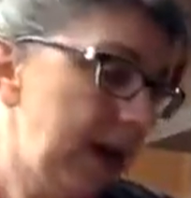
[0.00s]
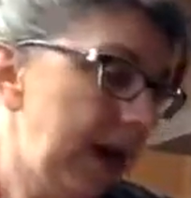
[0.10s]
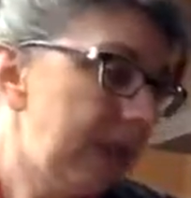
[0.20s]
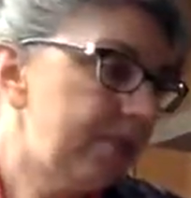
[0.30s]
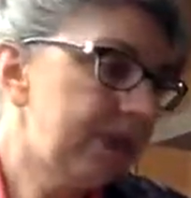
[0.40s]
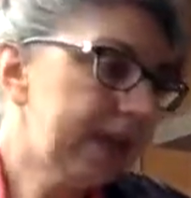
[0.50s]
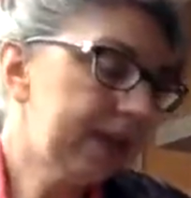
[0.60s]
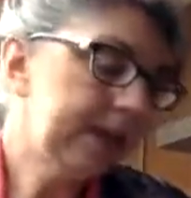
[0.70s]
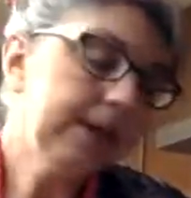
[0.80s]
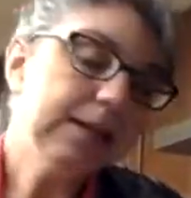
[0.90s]
And
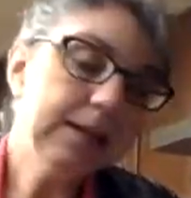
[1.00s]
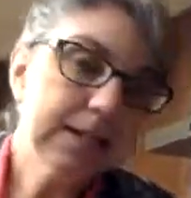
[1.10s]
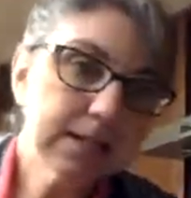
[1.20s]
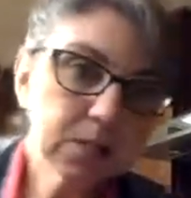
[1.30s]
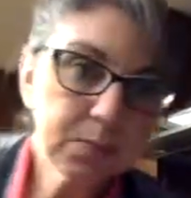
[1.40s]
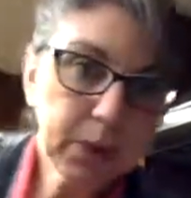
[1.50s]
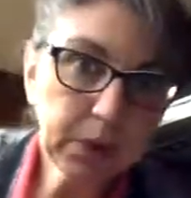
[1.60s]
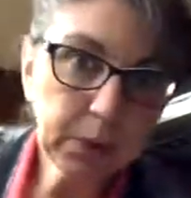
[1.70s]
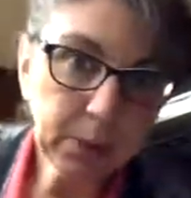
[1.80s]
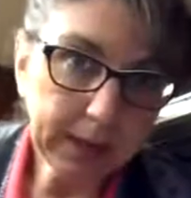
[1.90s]
then this is
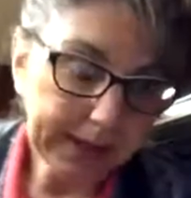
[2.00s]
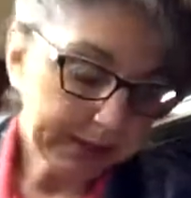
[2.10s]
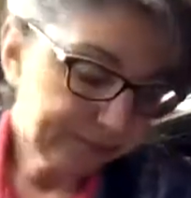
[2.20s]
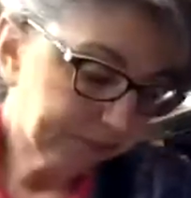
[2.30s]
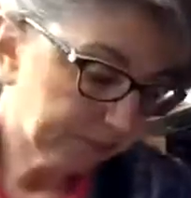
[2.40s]
part one.